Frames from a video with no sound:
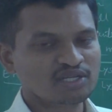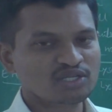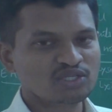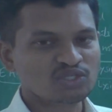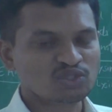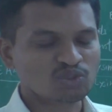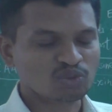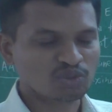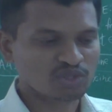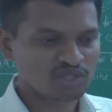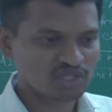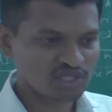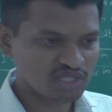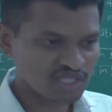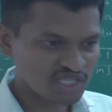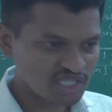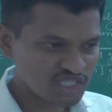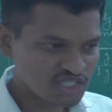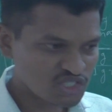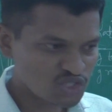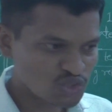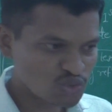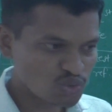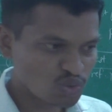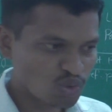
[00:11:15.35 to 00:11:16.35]
So
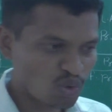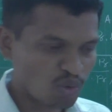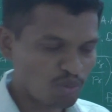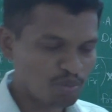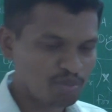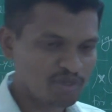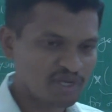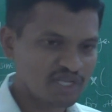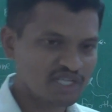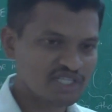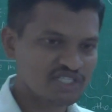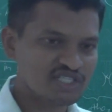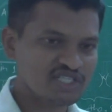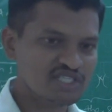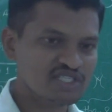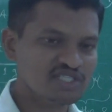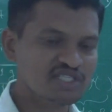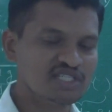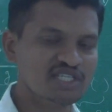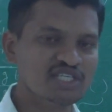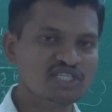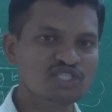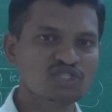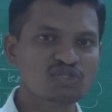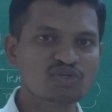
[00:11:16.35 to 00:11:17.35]
these two combinations,
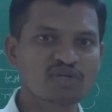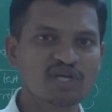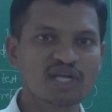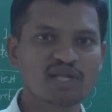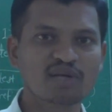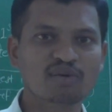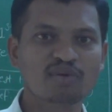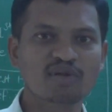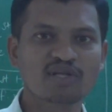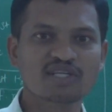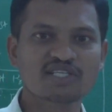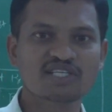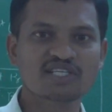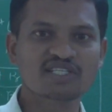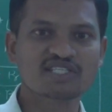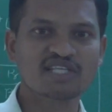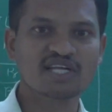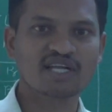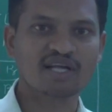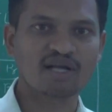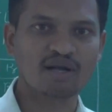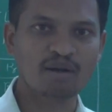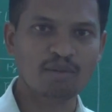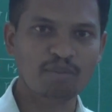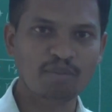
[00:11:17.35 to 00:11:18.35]
these two calculations
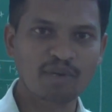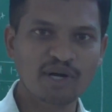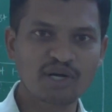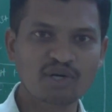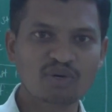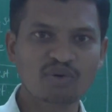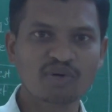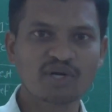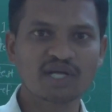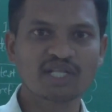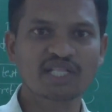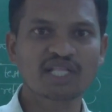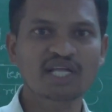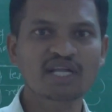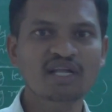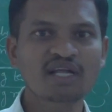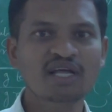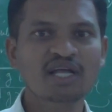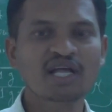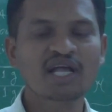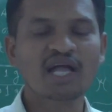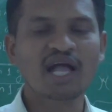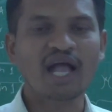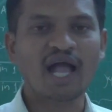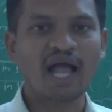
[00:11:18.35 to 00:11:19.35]
are combined together,
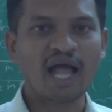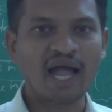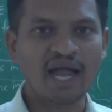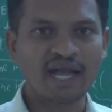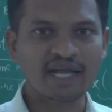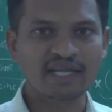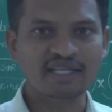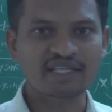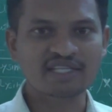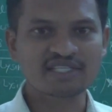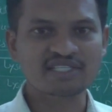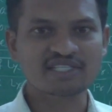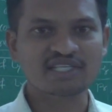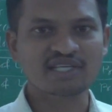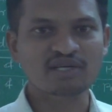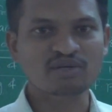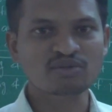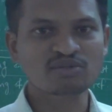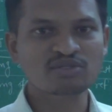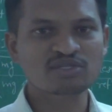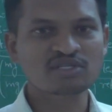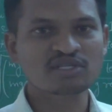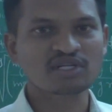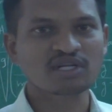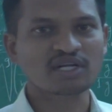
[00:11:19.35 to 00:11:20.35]
and this
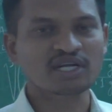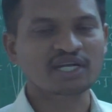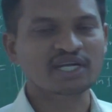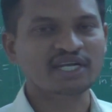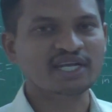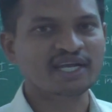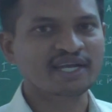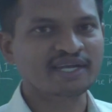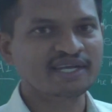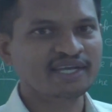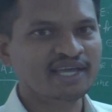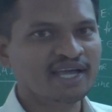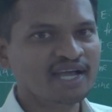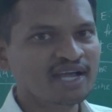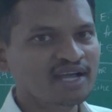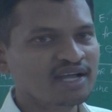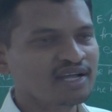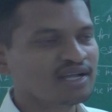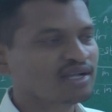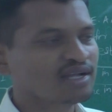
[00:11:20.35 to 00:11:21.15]
gives a data